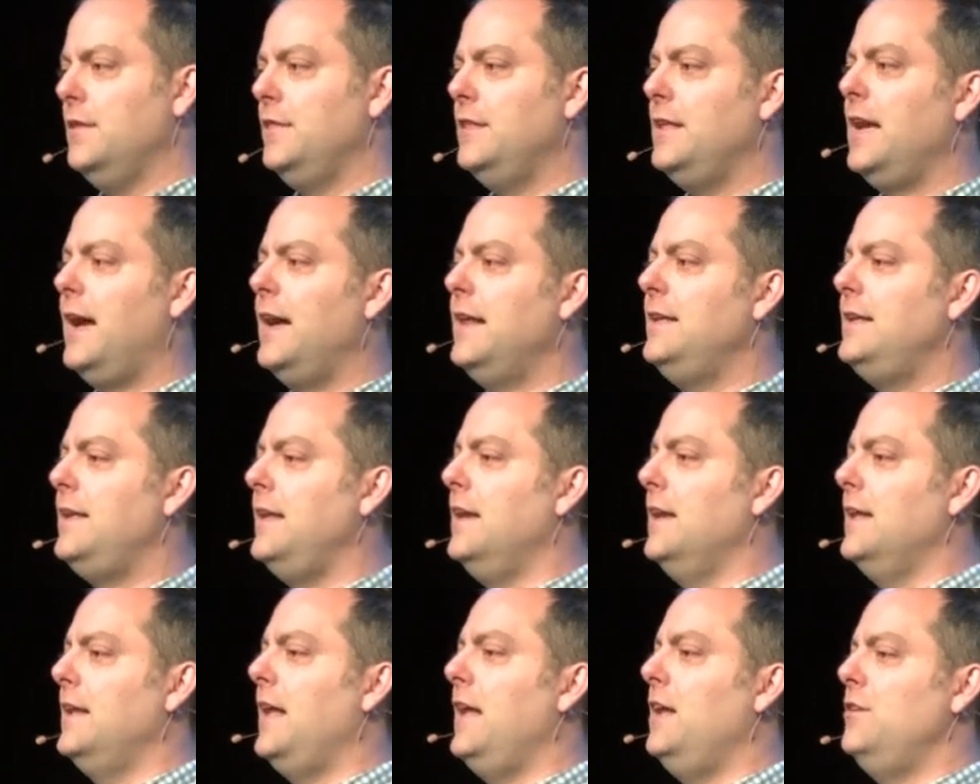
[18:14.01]
The
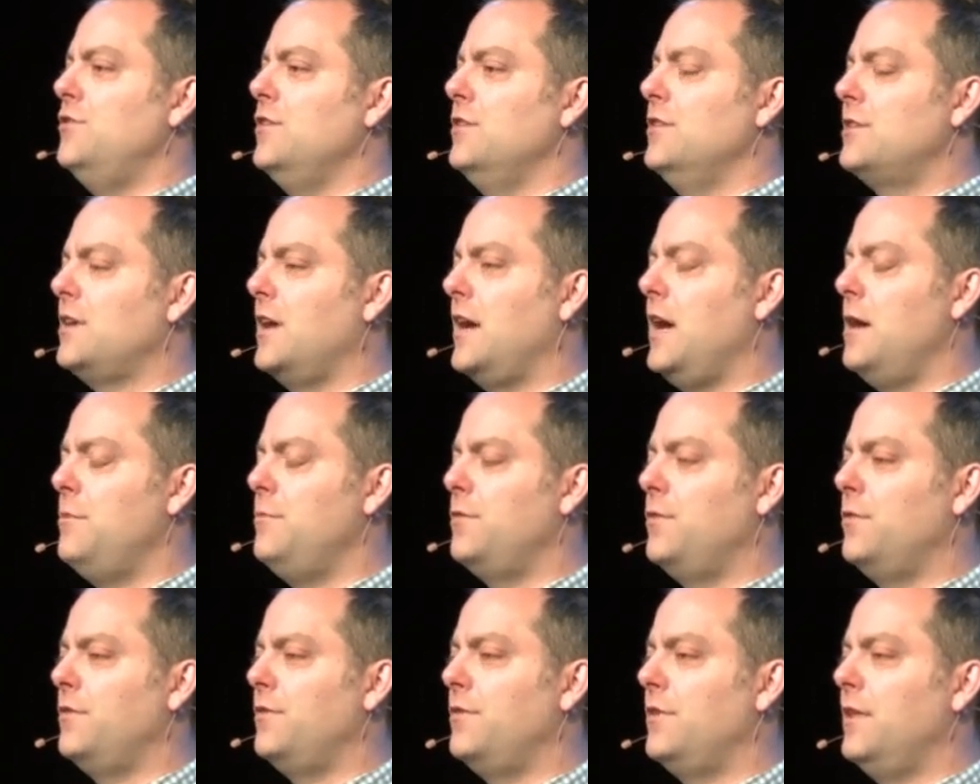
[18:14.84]
idea in ancient
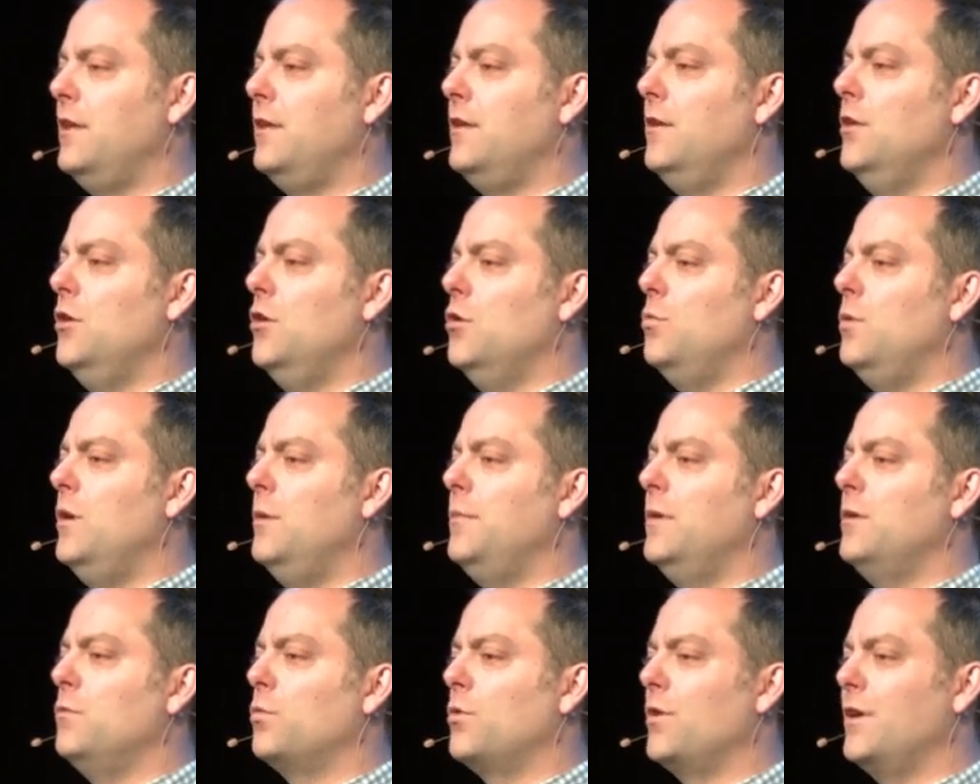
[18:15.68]
times is that
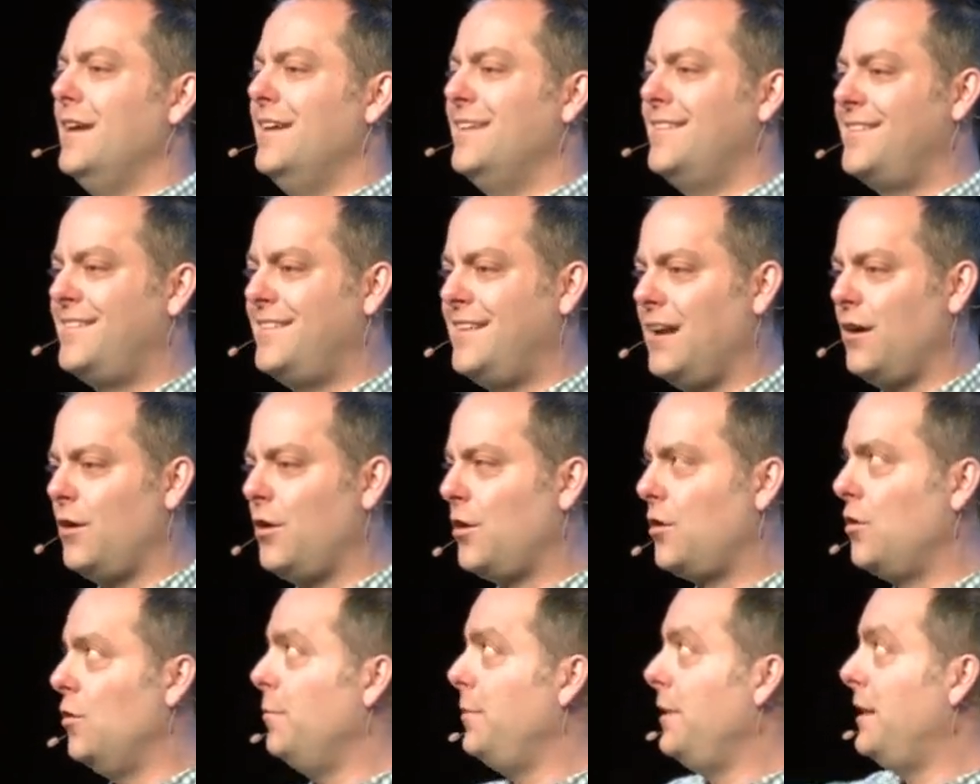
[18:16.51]
women were
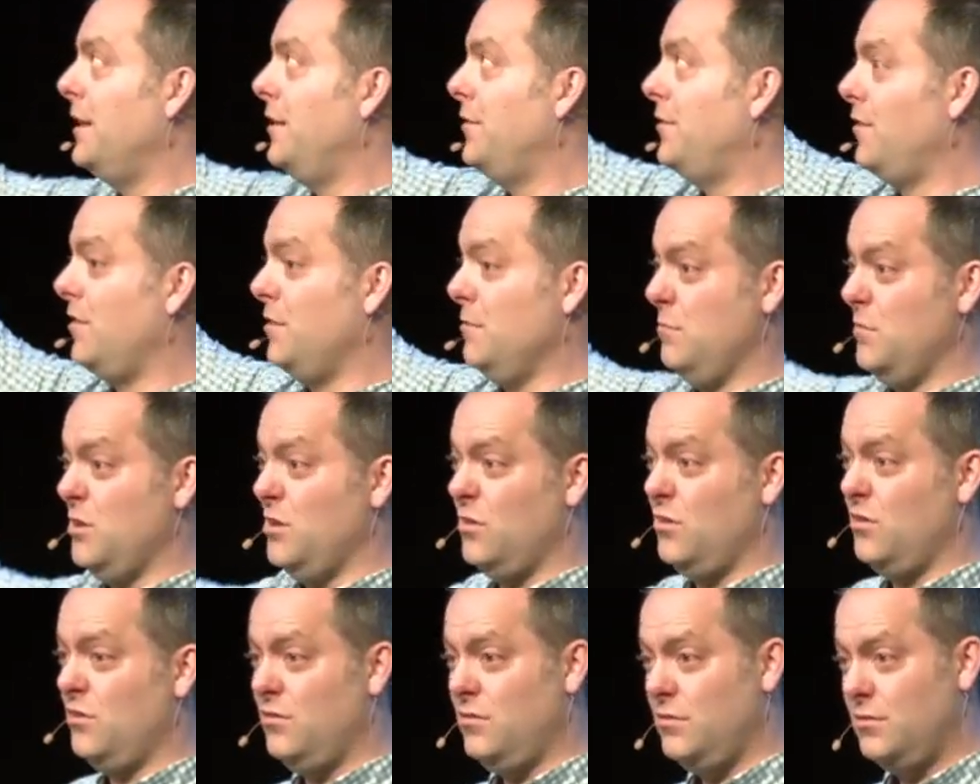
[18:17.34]
hysterical because of the
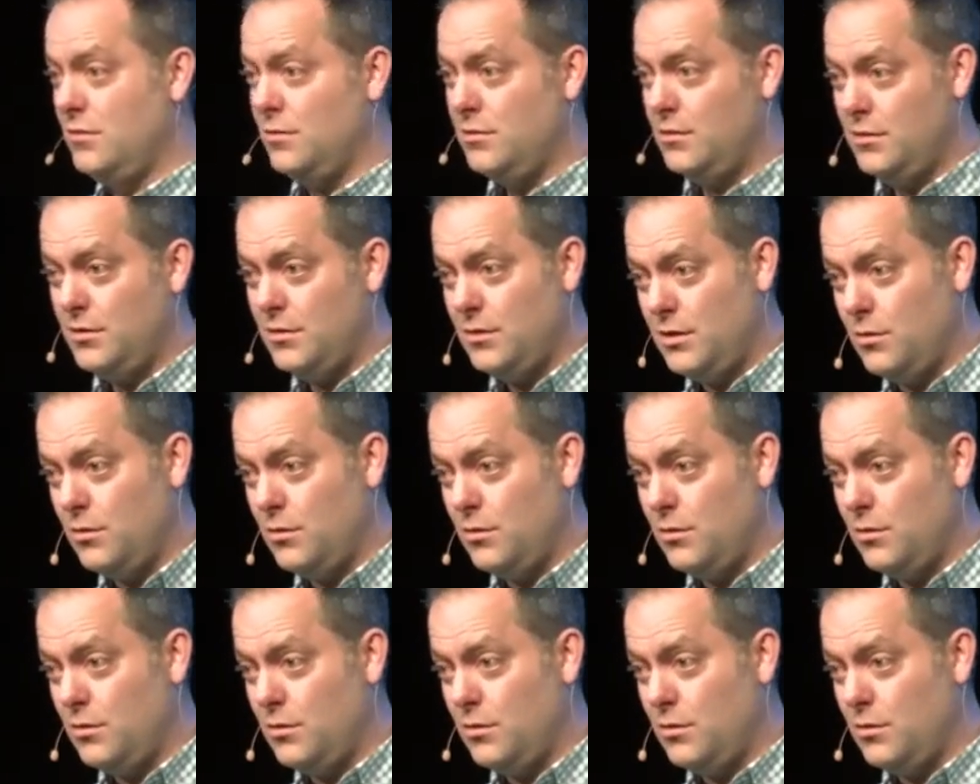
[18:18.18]
moon.